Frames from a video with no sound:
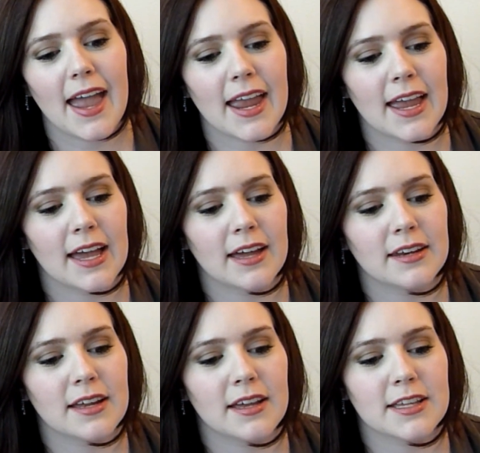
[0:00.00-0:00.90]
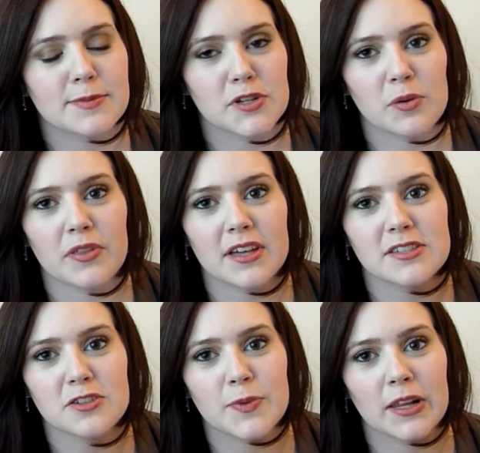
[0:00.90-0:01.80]
and especially with us
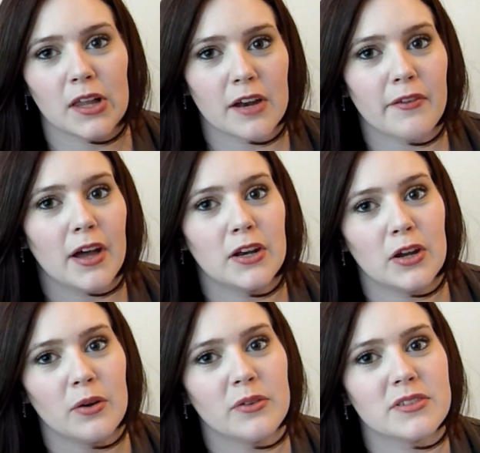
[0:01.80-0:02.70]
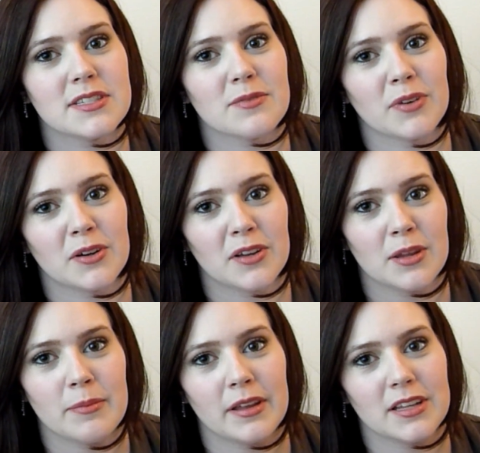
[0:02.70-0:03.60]
there's been a lot of unknowns. When you're in
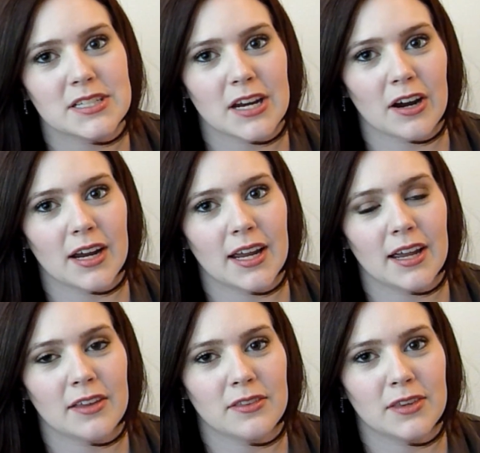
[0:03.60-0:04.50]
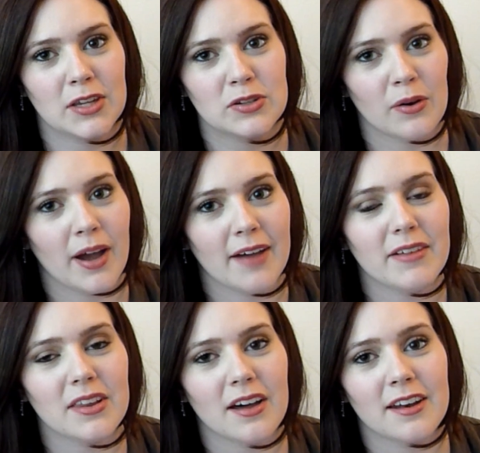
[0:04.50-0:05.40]
the military, you don't have
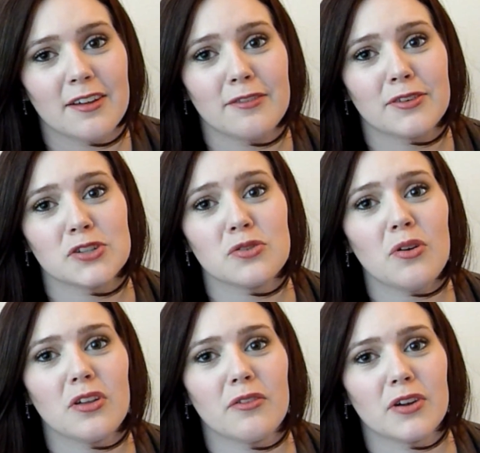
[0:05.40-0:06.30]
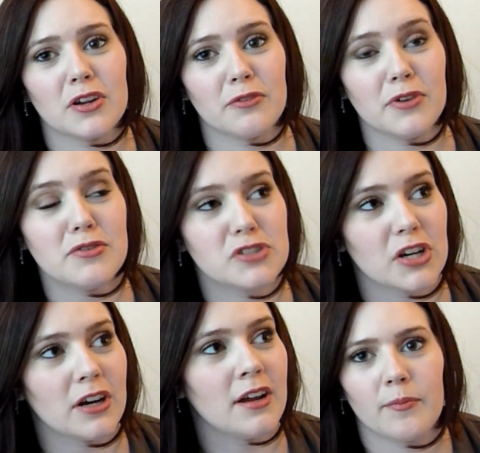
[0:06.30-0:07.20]
a lot of control over your
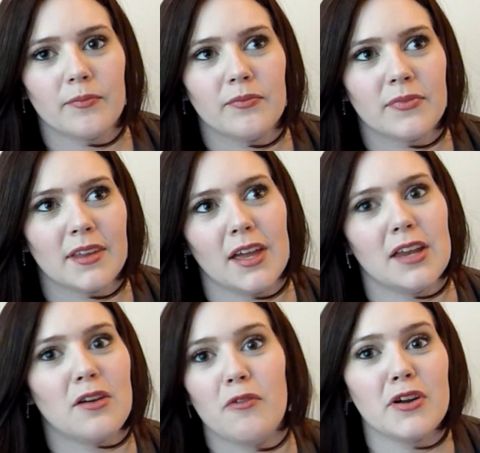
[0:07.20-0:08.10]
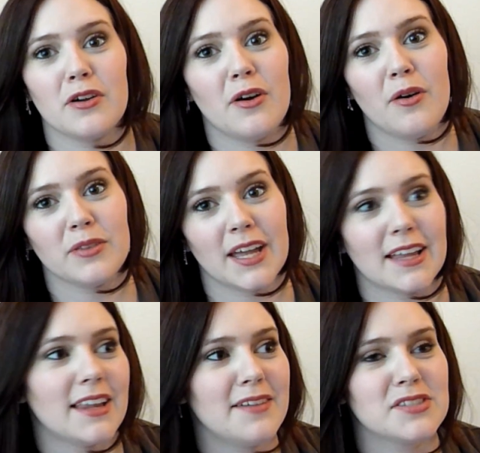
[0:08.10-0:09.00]
future and over your own
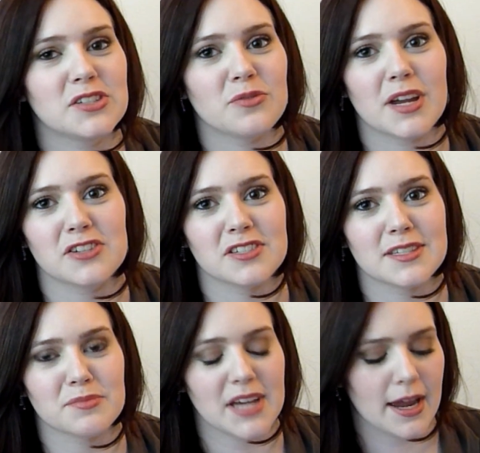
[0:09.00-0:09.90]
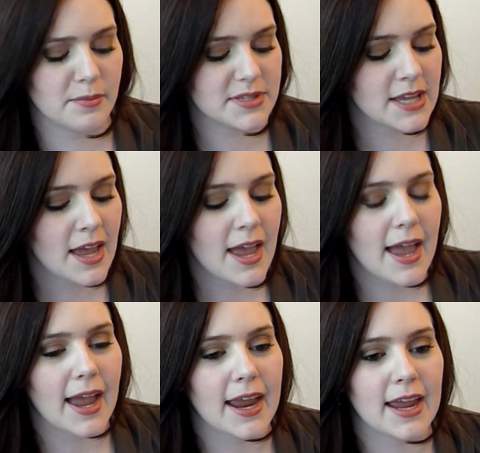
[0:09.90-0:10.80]
like life situations sometimes.
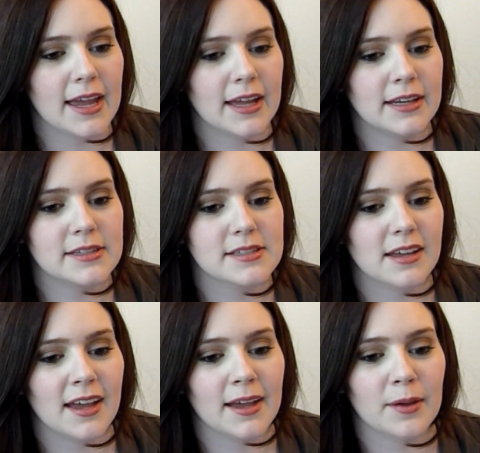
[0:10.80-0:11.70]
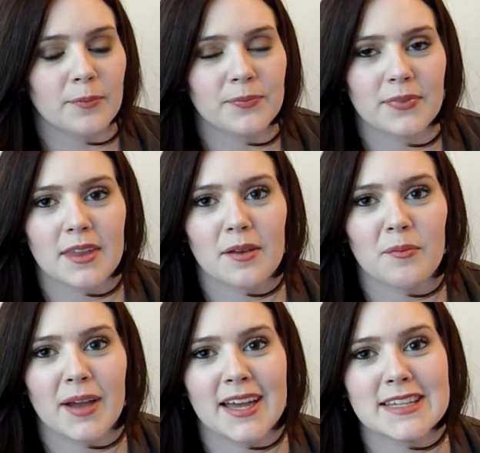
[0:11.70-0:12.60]
And
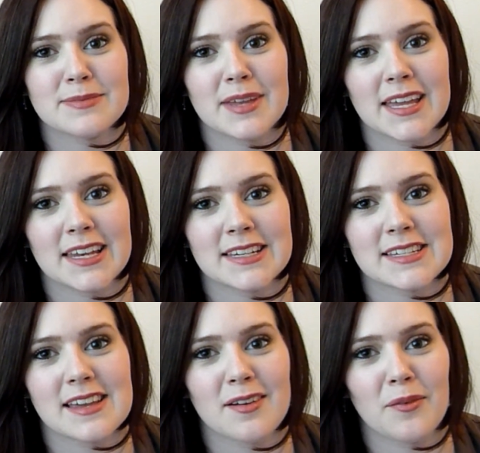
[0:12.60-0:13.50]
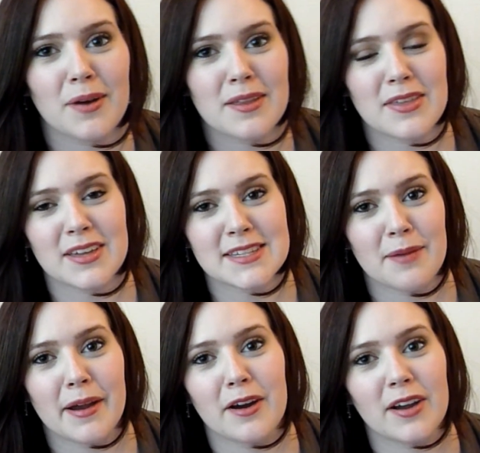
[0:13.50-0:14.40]
my husband, one of the things I
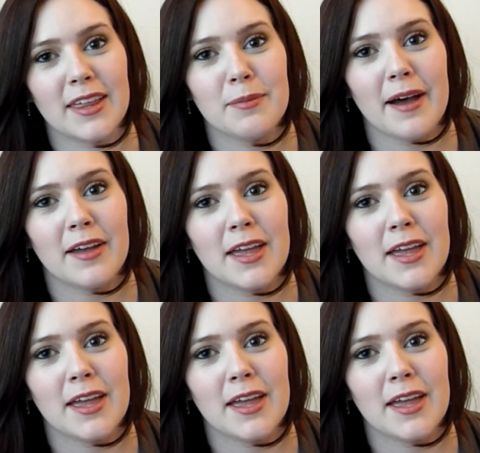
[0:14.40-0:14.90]
admire greatly about